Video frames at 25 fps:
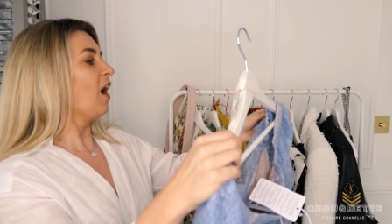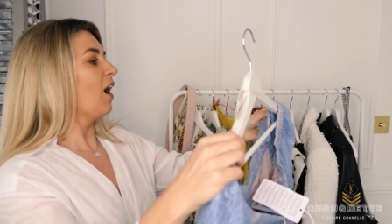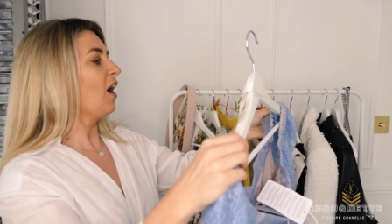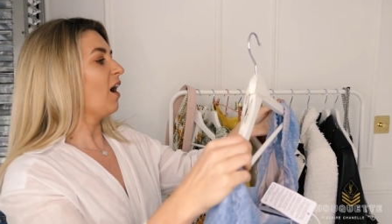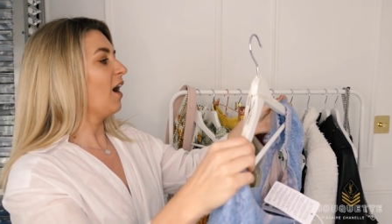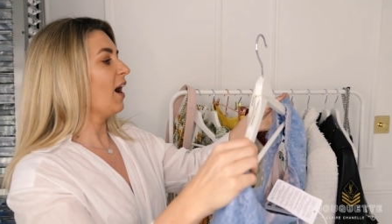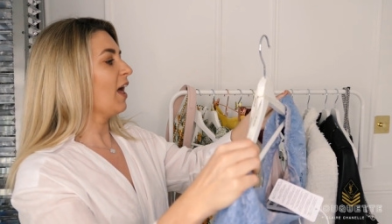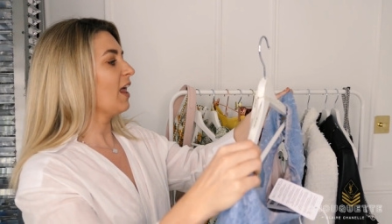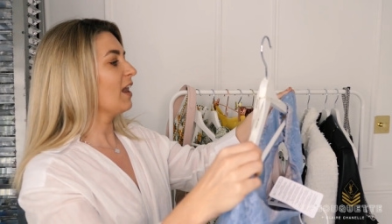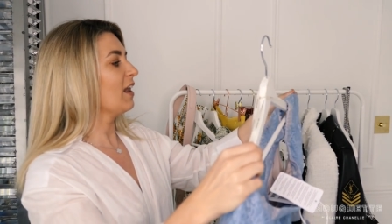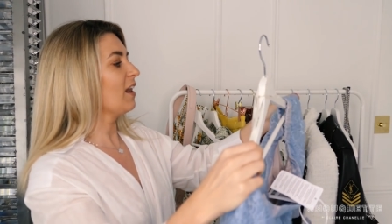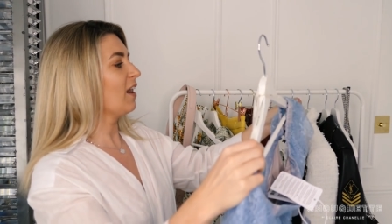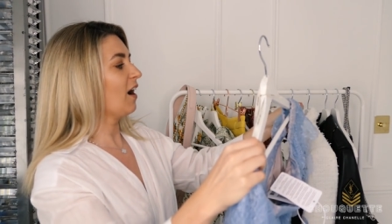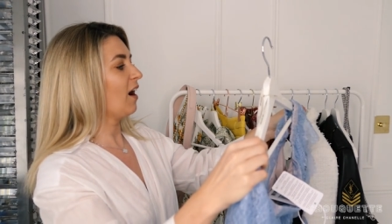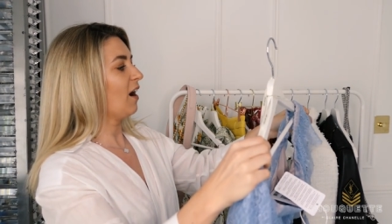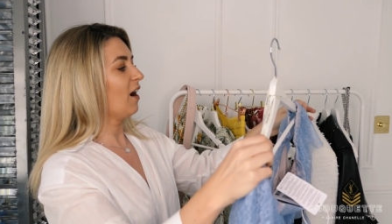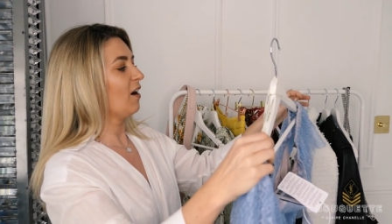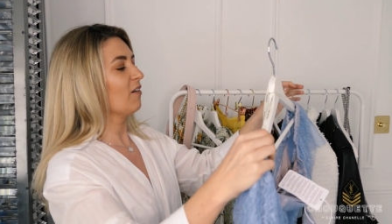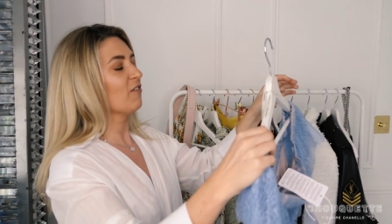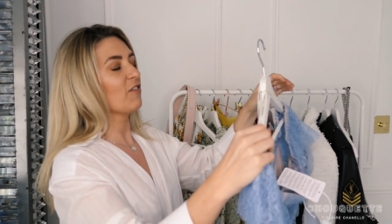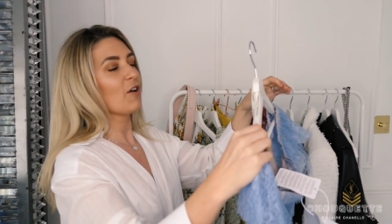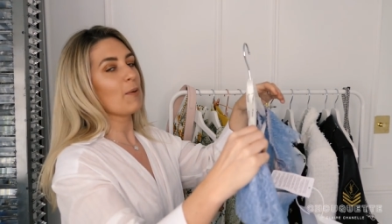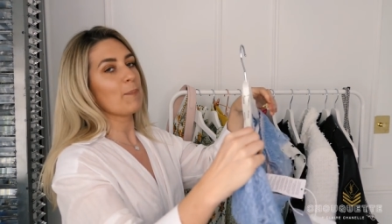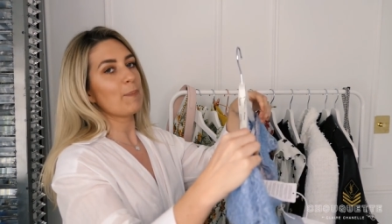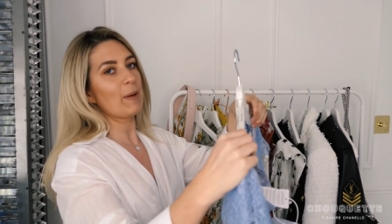I
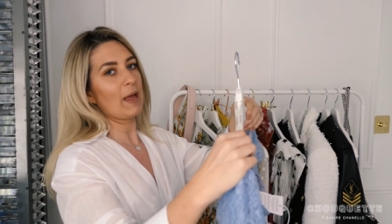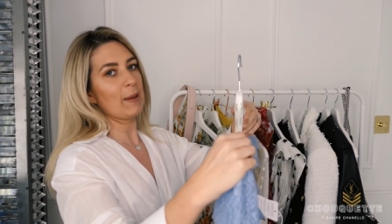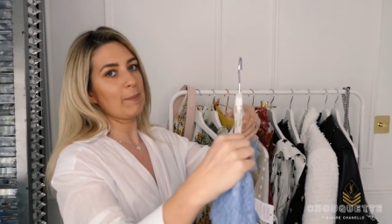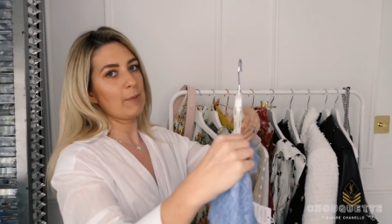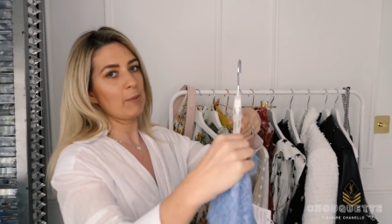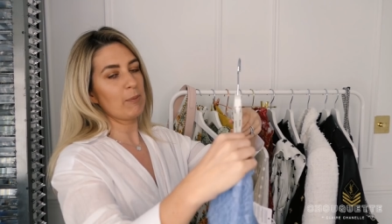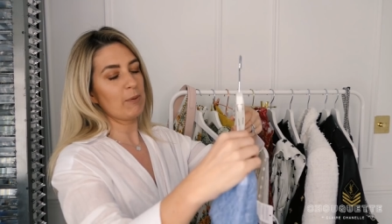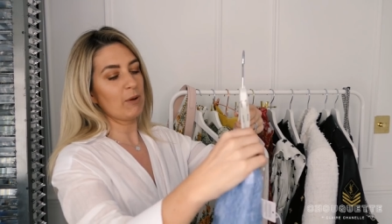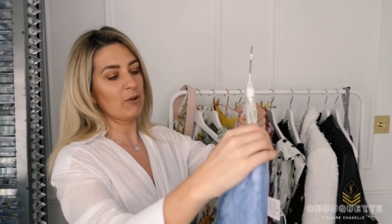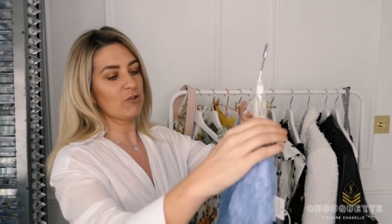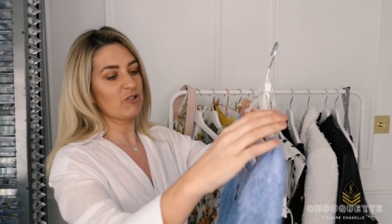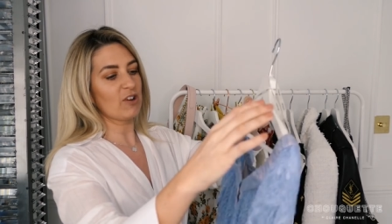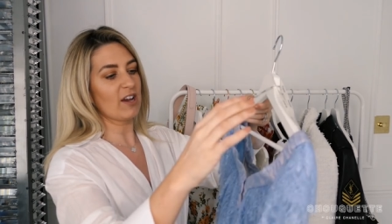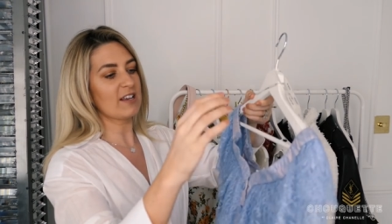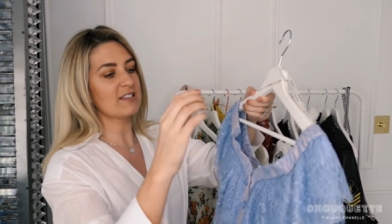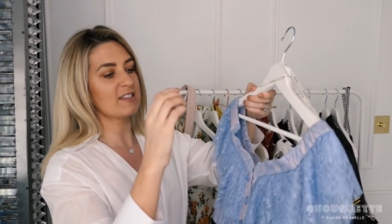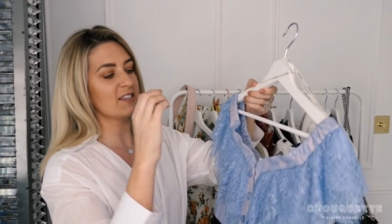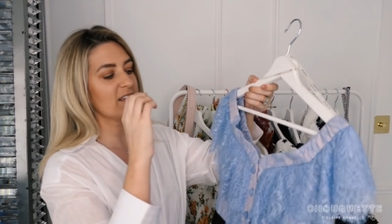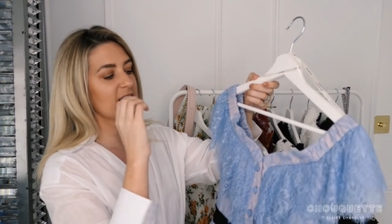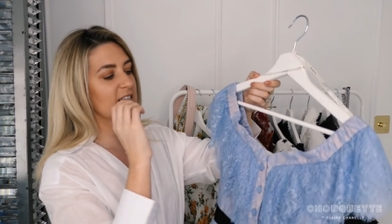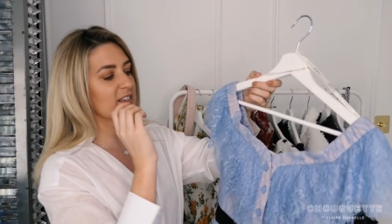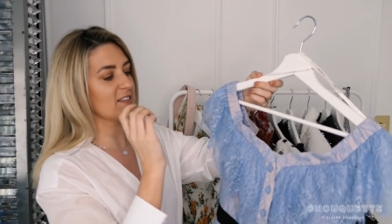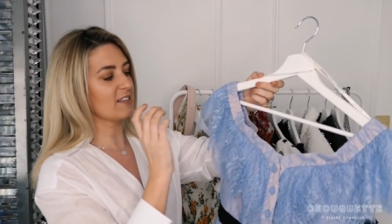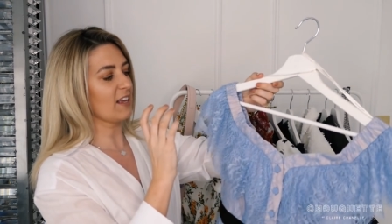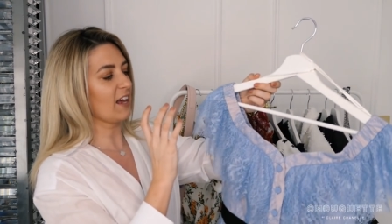love baby blue
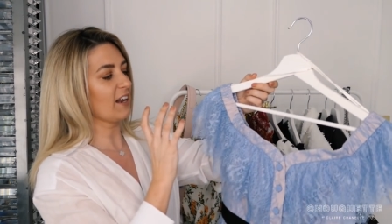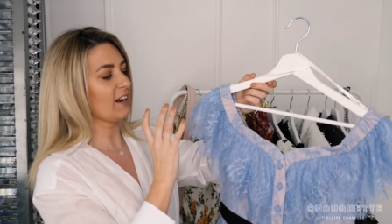dresses